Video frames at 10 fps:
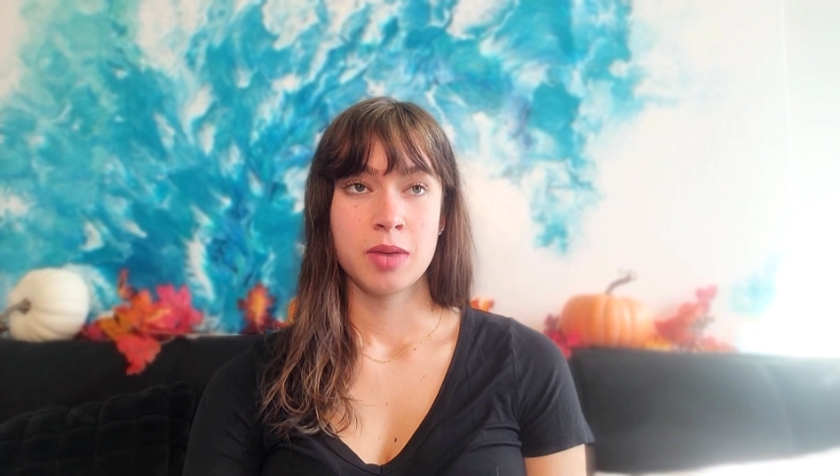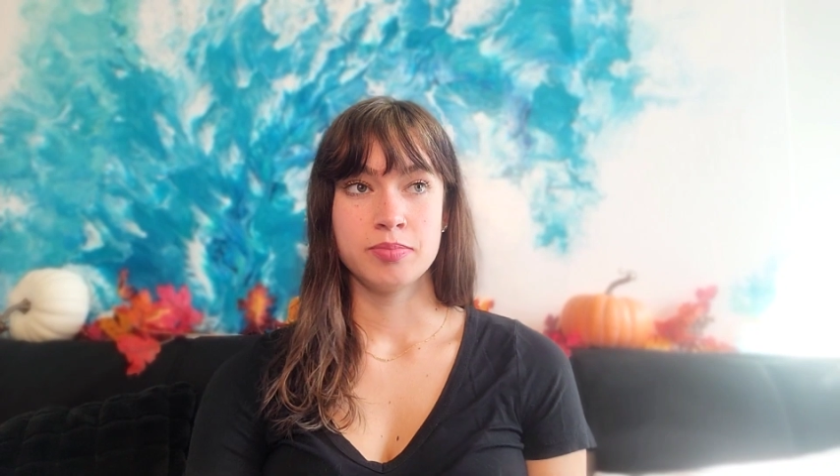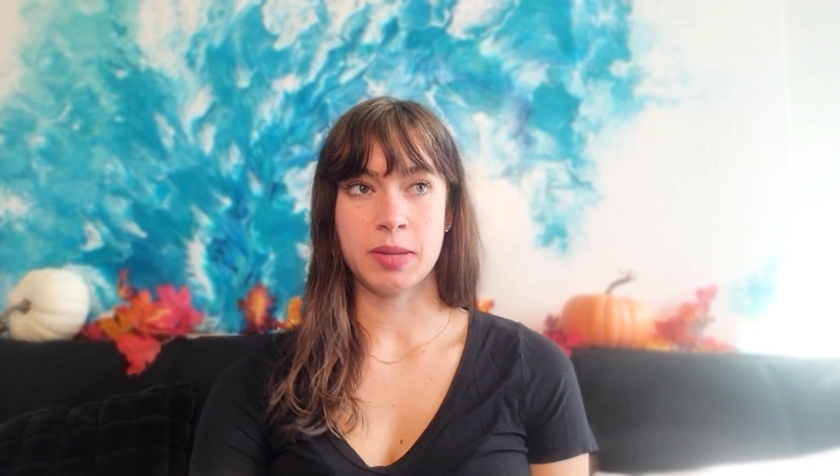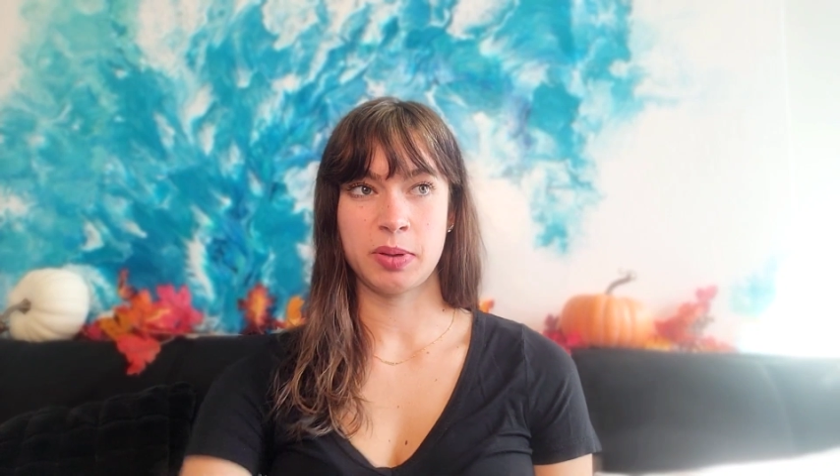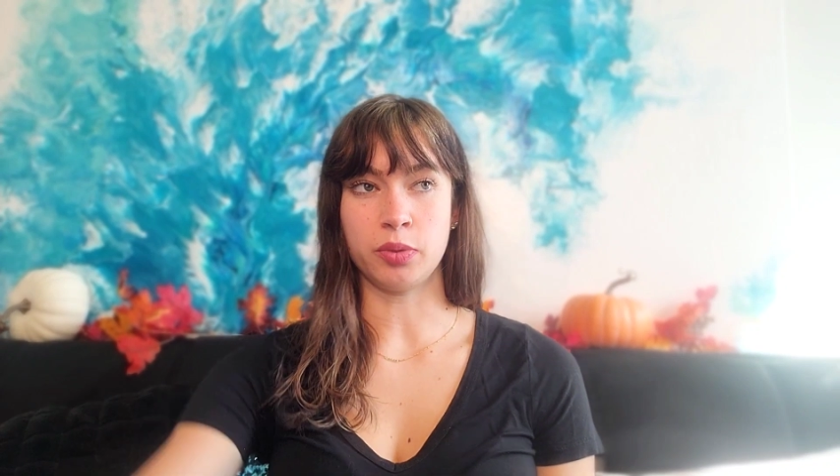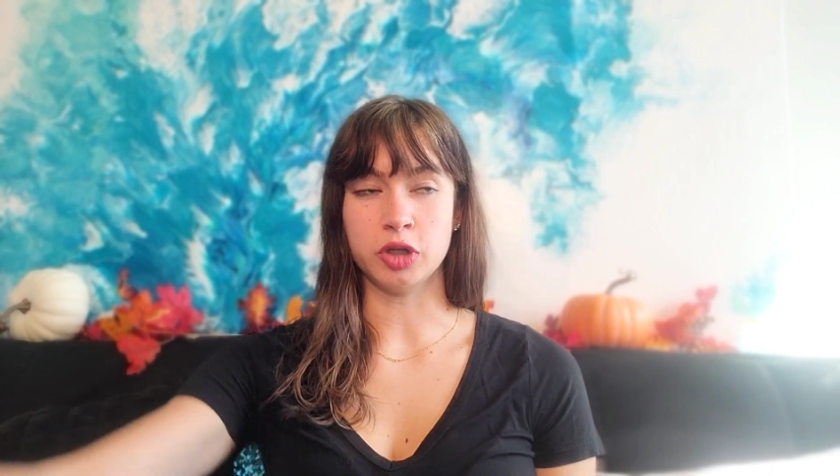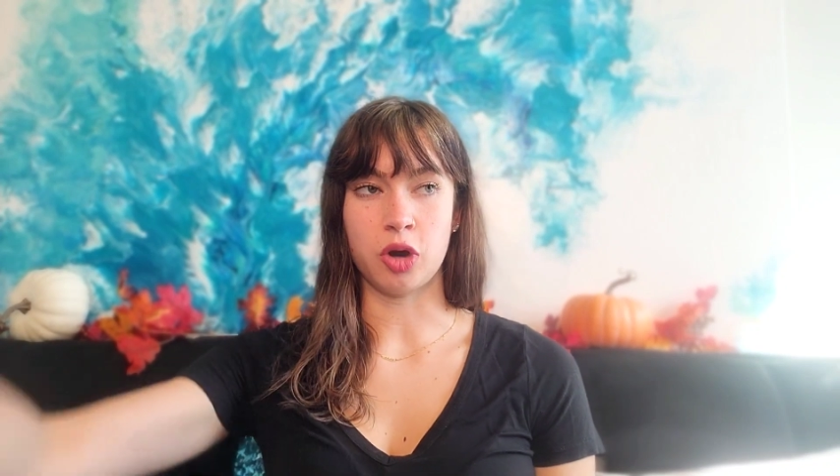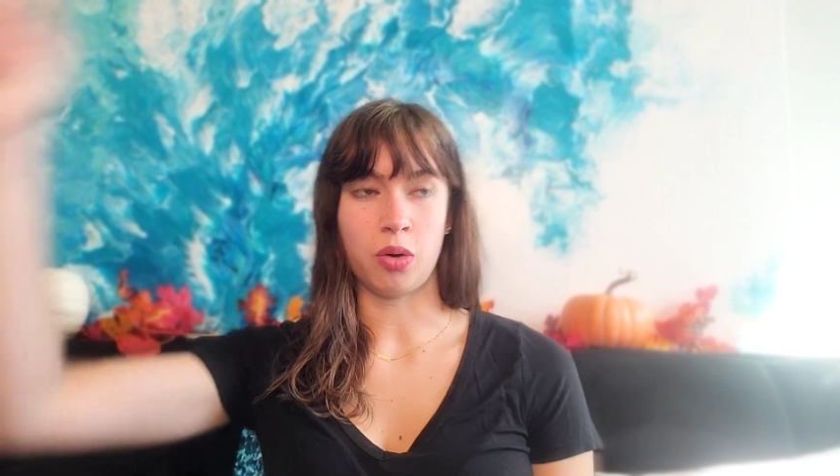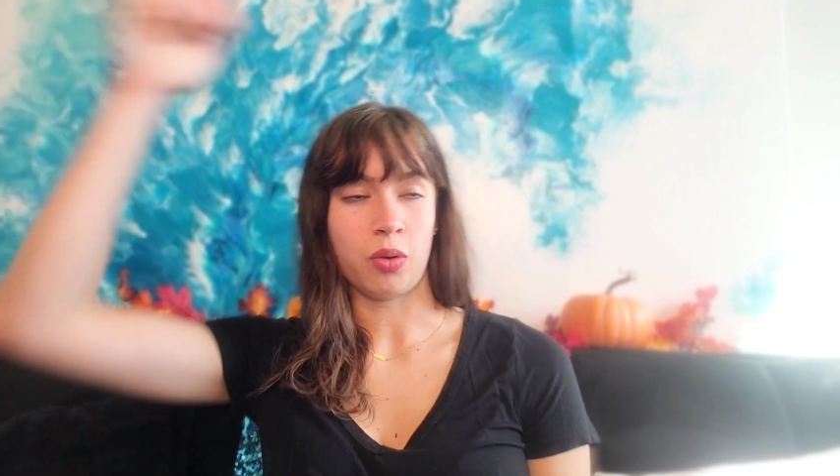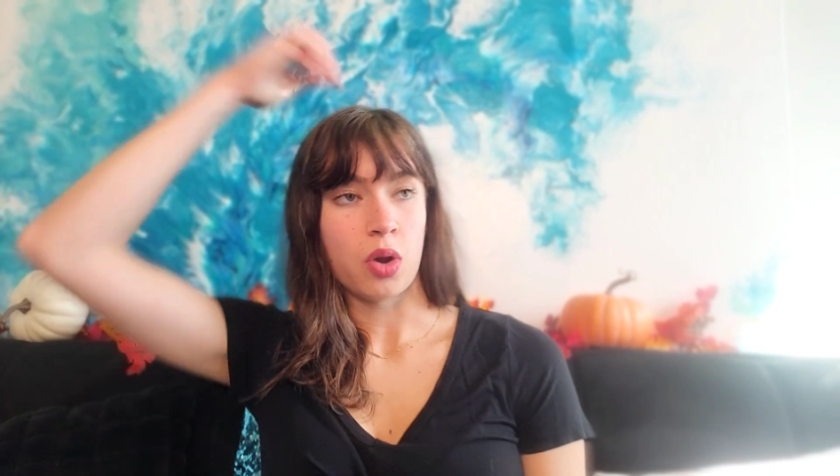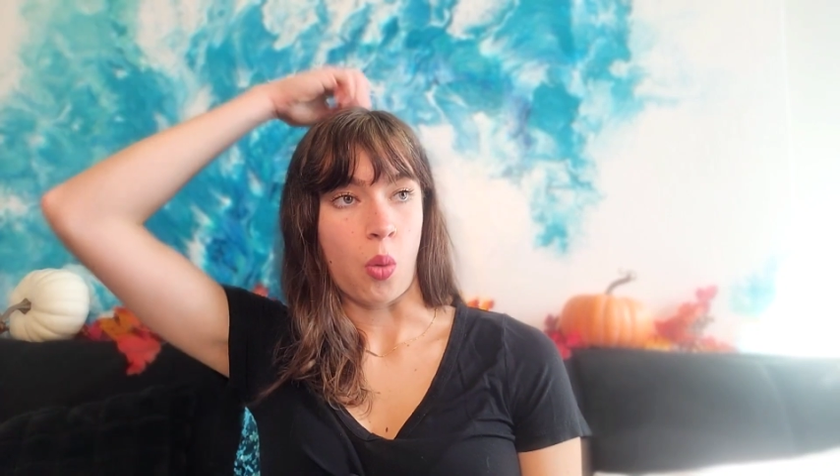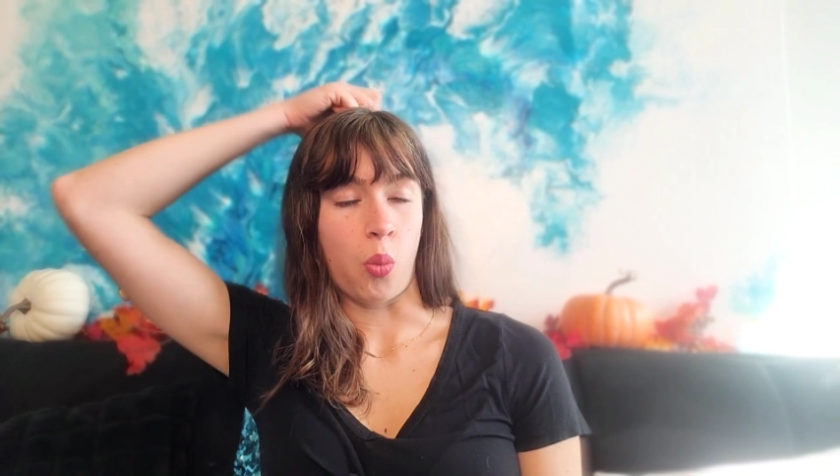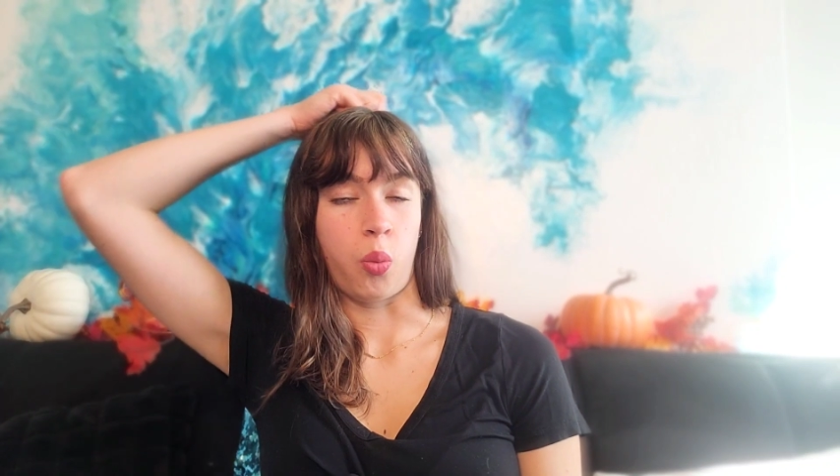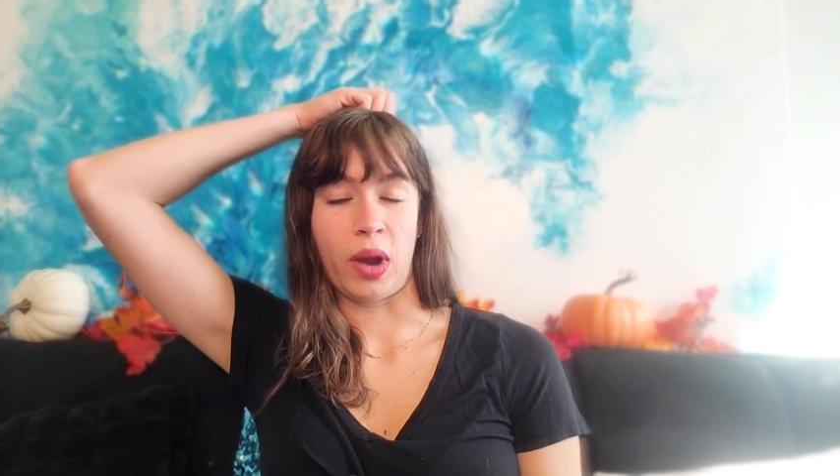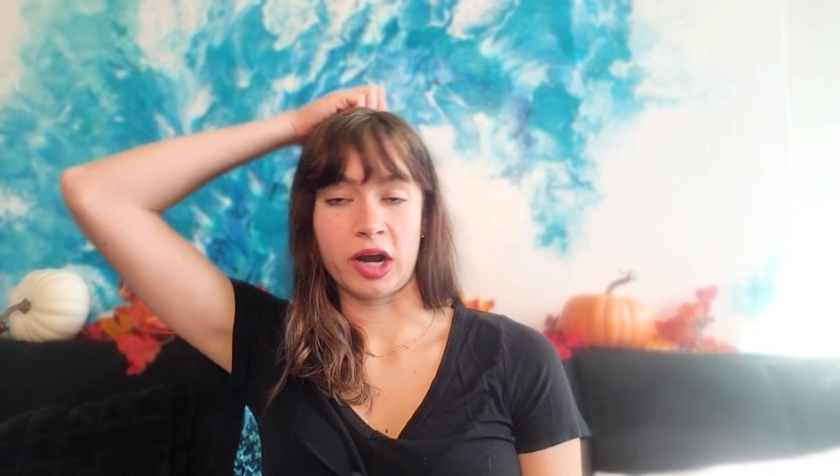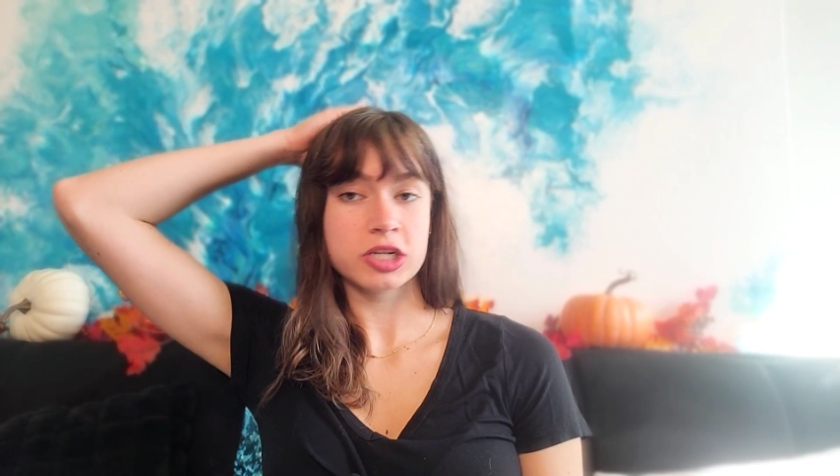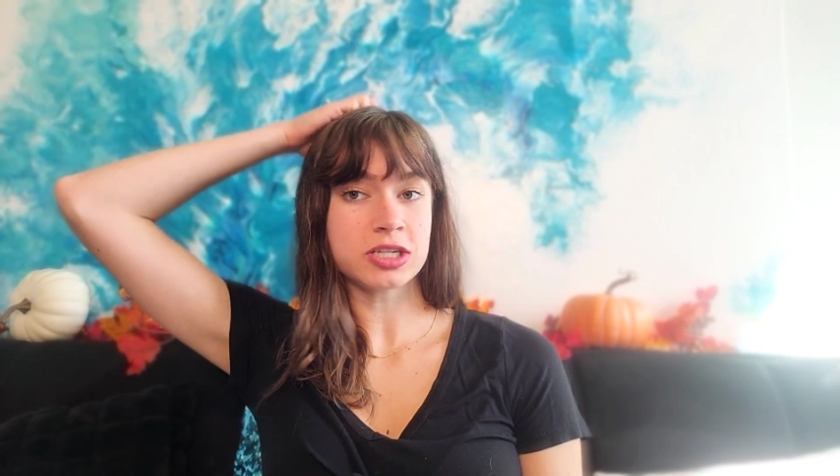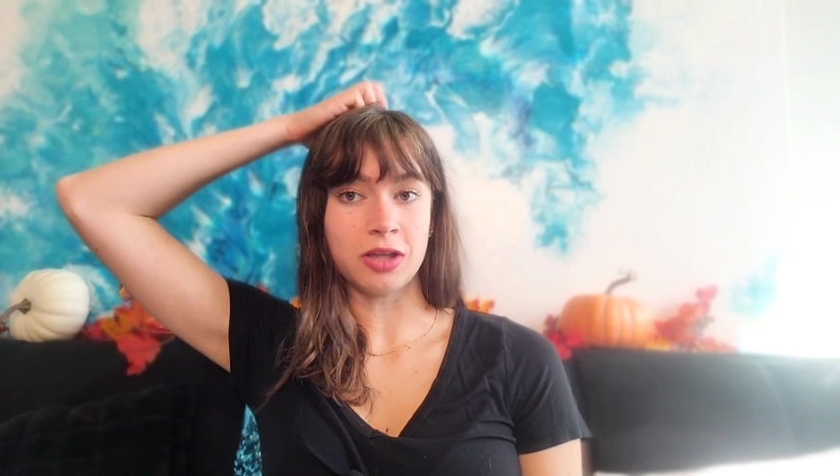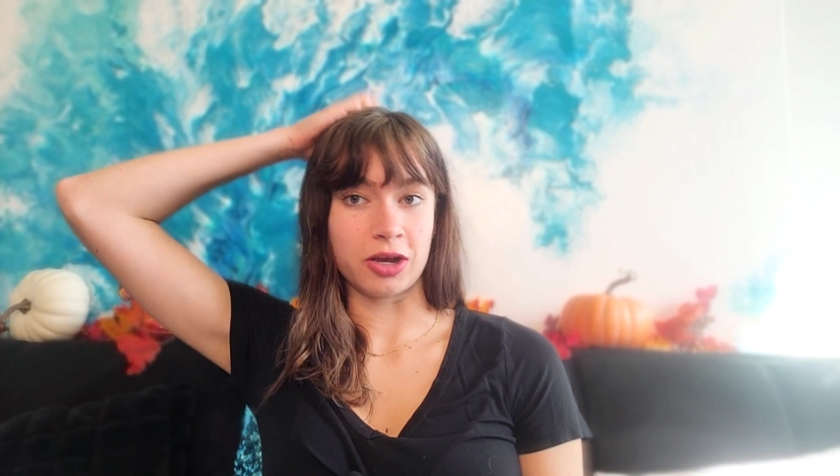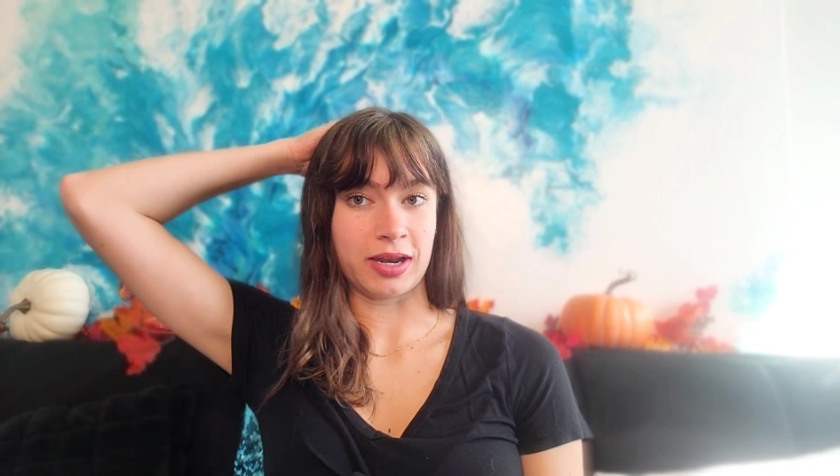Maybe we'll know where to
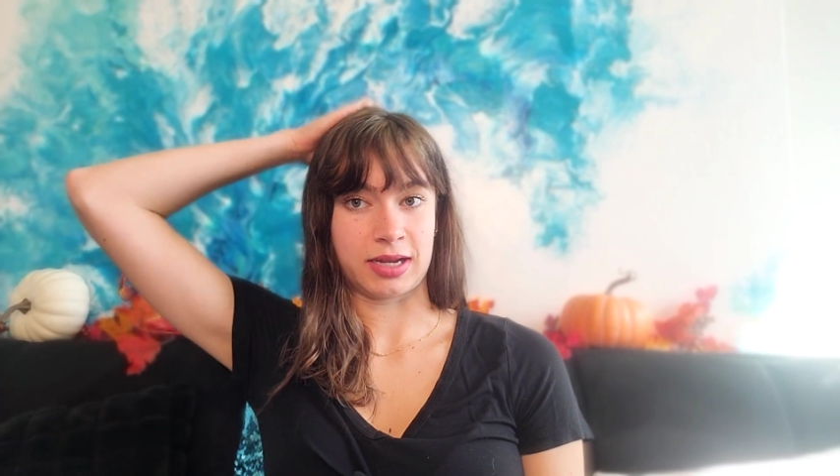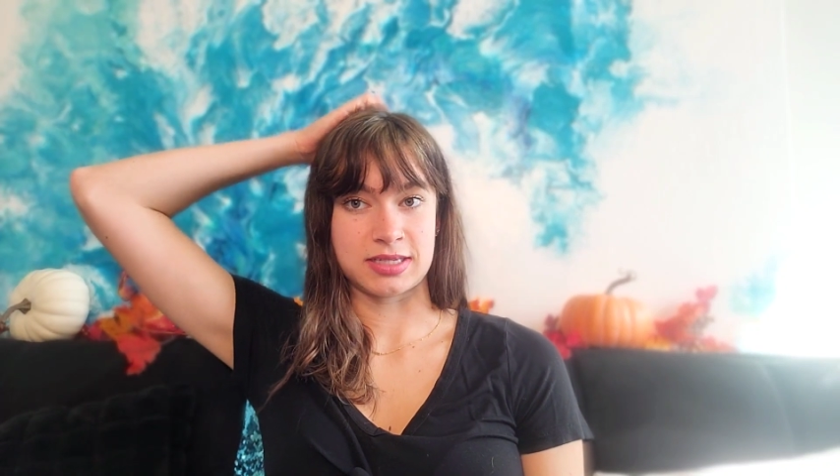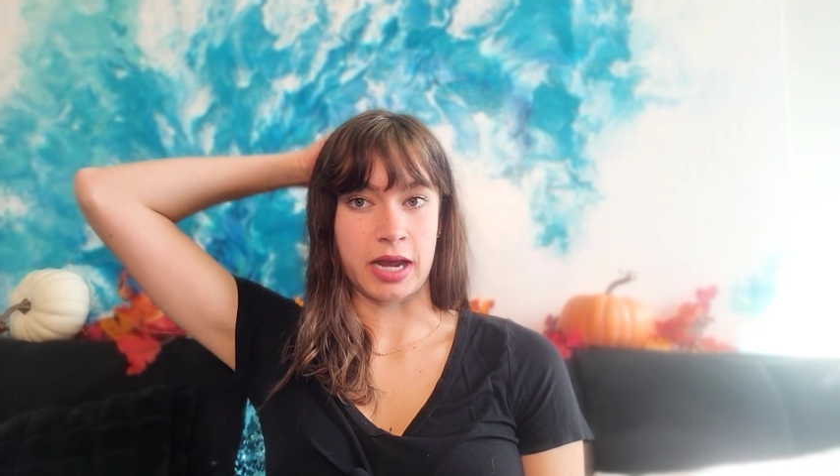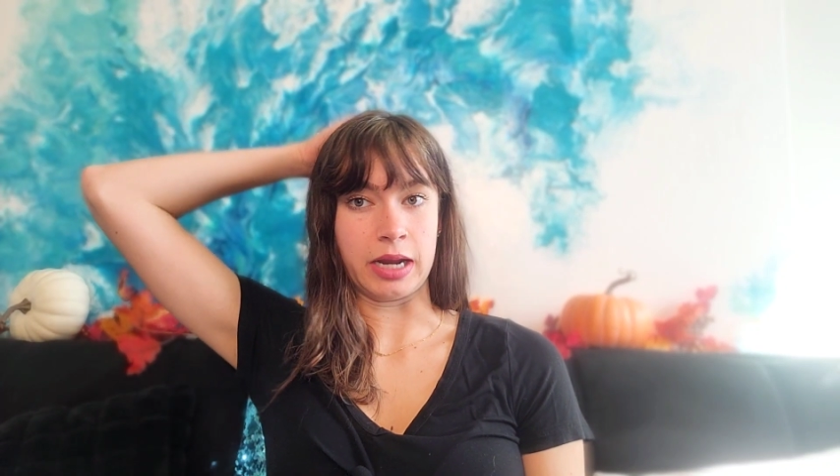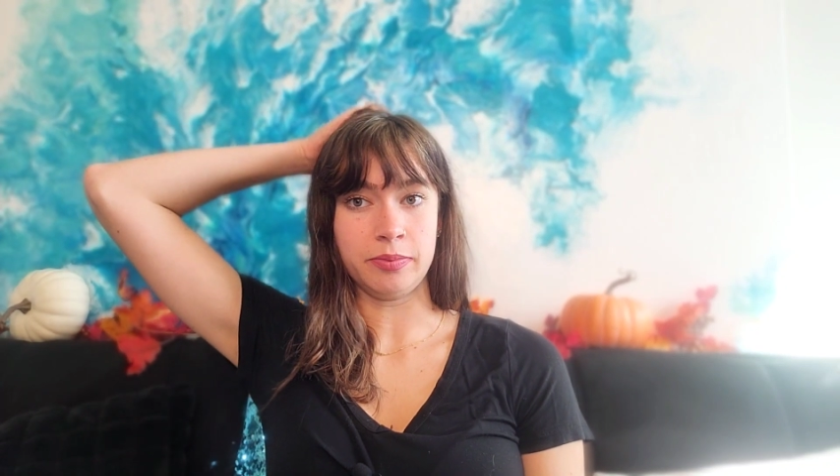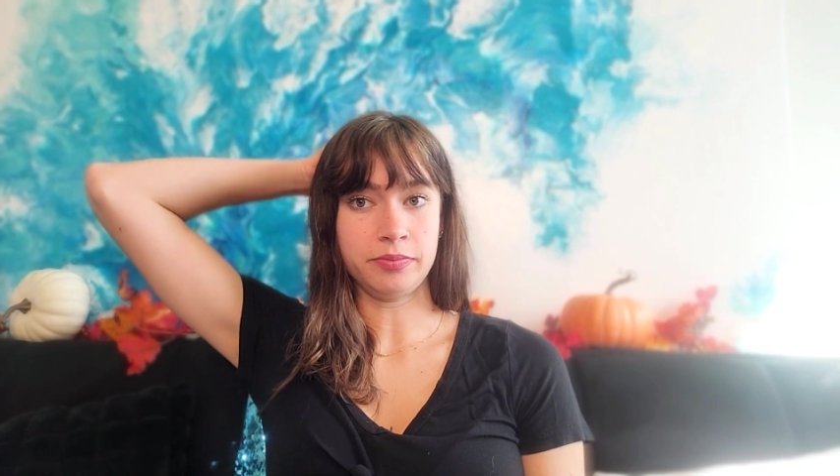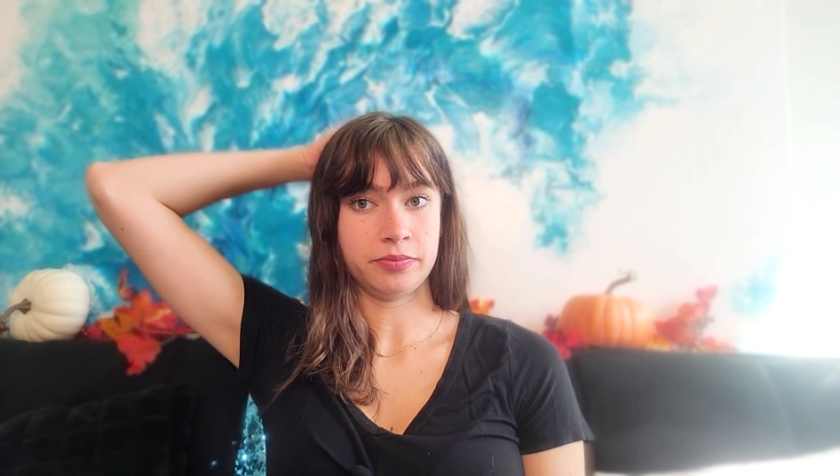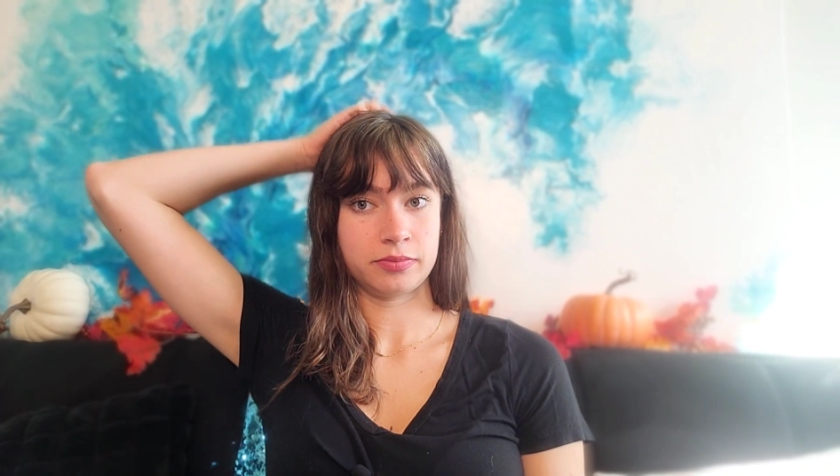look next time.